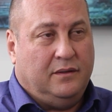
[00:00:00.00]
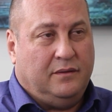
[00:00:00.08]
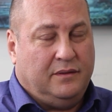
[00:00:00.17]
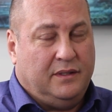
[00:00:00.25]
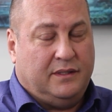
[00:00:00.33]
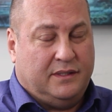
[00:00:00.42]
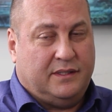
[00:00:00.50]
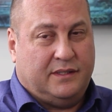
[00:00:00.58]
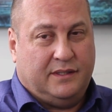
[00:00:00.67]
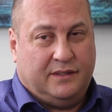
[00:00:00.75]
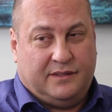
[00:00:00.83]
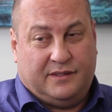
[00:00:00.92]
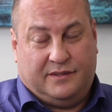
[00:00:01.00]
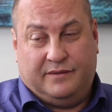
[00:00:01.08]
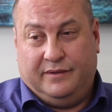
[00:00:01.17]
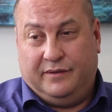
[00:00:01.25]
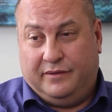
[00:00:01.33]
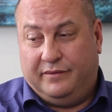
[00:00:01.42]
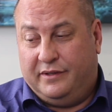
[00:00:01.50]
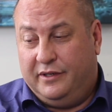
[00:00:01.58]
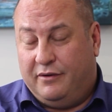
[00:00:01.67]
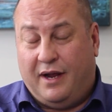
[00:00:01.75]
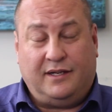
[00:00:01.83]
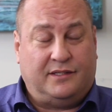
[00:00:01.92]
no, it's
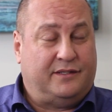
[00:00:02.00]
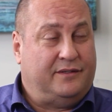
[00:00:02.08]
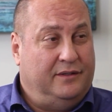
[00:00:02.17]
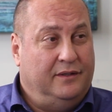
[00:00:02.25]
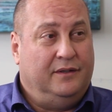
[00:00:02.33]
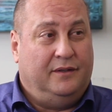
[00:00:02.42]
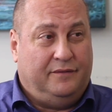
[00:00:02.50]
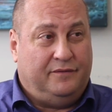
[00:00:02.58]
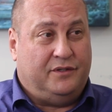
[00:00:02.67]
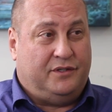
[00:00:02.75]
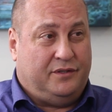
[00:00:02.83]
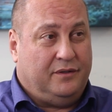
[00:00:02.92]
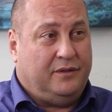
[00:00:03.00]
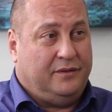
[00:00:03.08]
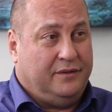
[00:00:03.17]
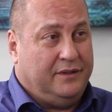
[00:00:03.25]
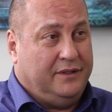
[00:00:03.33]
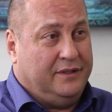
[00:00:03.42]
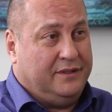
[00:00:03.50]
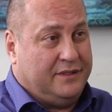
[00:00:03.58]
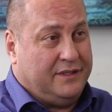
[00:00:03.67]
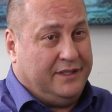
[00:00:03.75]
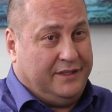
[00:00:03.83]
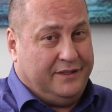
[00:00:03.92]
congrats for sure. And
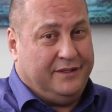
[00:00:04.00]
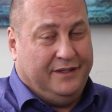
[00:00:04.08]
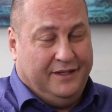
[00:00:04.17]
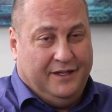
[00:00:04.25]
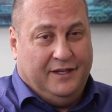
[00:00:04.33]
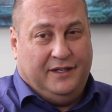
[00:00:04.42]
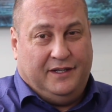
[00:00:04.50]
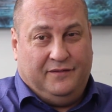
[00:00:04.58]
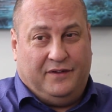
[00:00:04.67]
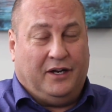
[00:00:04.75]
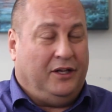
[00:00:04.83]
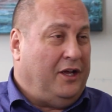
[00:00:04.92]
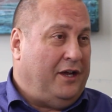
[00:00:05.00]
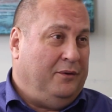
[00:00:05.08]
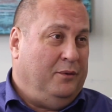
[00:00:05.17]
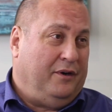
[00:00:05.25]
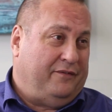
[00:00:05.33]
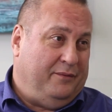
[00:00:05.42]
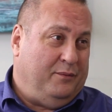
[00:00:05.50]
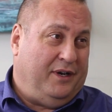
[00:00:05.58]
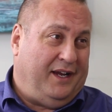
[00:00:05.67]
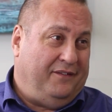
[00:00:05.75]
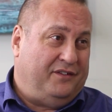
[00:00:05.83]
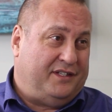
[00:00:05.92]
it's like you've done a lot of work from what
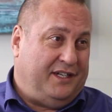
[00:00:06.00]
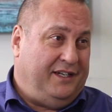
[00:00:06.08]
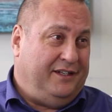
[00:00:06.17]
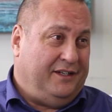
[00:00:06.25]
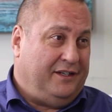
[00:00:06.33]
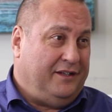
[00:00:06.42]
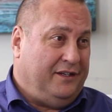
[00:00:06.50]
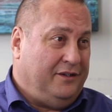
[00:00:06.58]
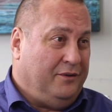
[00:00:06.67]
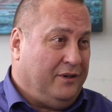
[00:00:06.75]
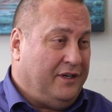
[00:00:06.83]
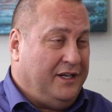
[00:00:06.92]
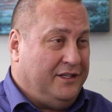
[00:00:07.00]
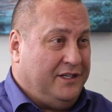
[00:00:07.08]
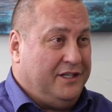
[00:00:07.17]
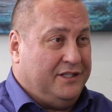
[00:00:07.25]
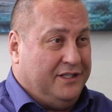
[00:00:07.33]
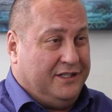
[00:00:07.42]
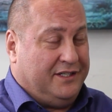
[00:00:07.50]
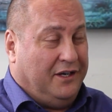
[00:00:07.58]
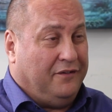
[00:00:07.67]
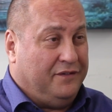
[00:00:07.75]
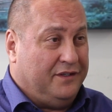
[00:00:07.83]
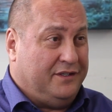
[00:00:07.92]
I've seen. The organization
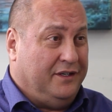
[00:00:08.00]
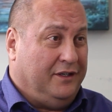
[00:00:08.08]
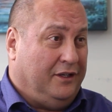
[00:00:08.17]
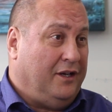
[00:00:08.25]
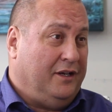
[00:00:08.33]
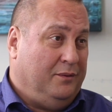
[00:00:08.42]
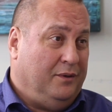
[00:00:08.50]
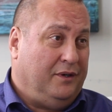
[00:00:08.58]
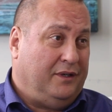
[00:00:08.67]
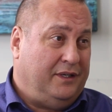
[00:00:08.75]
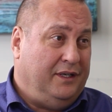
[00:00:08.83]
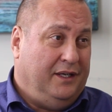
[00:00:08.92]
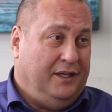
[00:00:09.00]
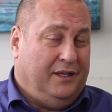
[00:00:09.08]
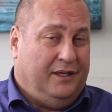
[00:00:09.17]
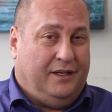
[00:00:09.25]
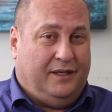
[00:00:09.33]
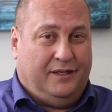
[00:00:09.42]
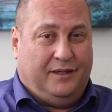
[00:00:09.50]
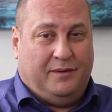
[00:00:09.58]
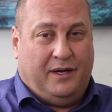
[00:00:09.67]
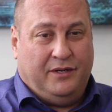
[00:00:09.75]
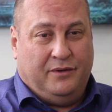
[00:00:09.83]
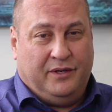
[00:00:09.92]
itself has done a lot of work.
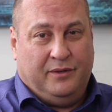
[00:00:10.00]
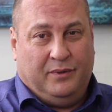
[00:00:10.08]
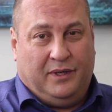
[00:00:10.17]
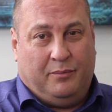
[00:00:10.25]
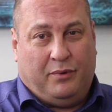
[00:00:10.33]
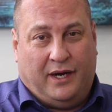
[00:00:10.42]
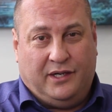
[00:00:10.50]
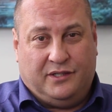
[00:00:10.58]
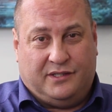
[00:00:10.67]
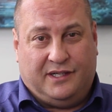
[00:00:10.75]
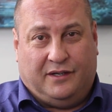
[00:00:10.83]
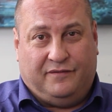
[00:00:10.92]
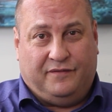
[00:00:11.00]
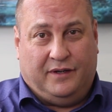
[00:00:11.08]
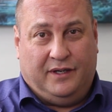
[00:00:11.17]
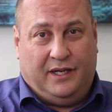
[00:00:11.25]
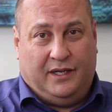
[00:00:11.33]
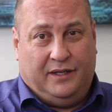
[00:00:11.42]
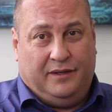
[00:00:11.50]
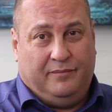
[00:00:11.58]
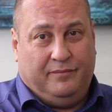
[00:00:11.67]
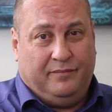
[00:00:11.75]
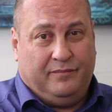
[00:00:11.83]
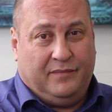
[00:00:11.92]
I know you really pride yourself
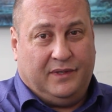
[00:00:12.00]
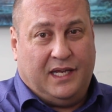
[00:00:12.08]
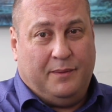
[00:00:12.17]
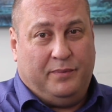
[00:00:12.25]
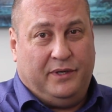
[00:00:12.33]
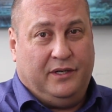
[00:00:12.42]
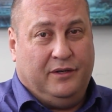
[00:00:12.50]
on keeping